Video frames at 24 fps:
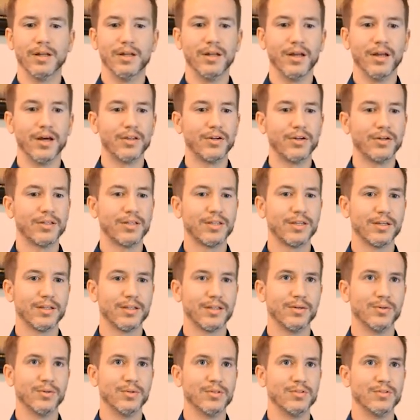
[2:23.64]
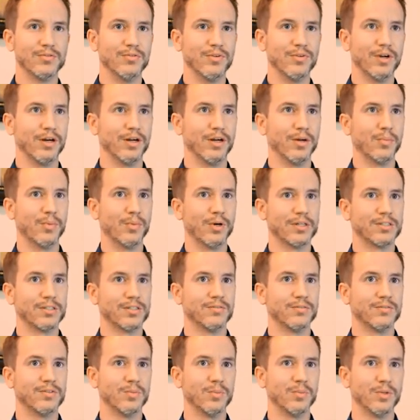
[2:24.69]
Another thing that was very
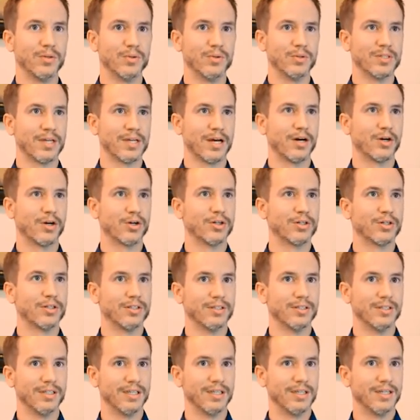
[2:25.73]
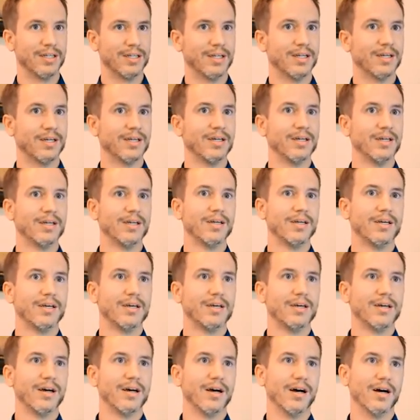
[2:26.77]
impressive to me was how clean
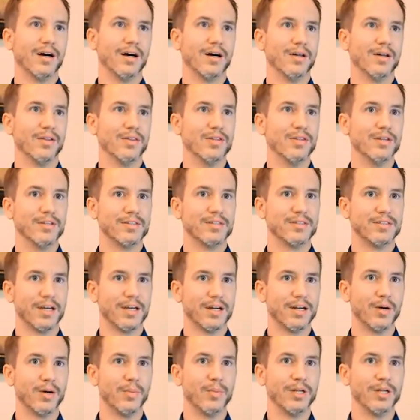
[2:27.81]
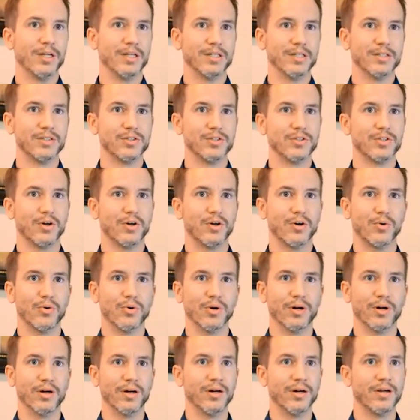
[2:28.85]
the setup and install
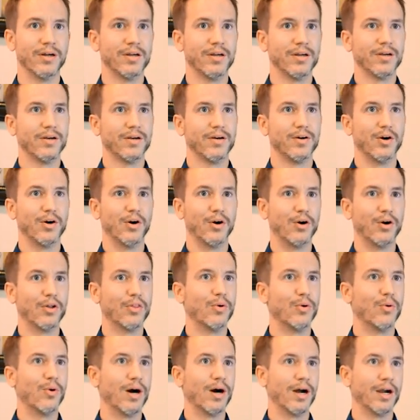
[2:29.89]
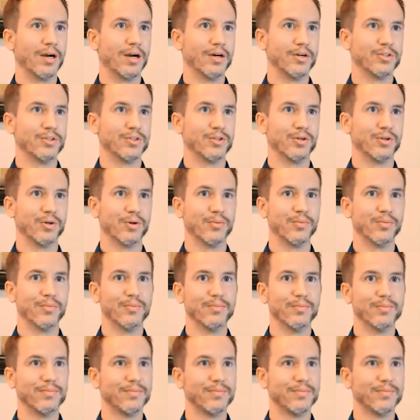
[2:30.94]
were. All the wires are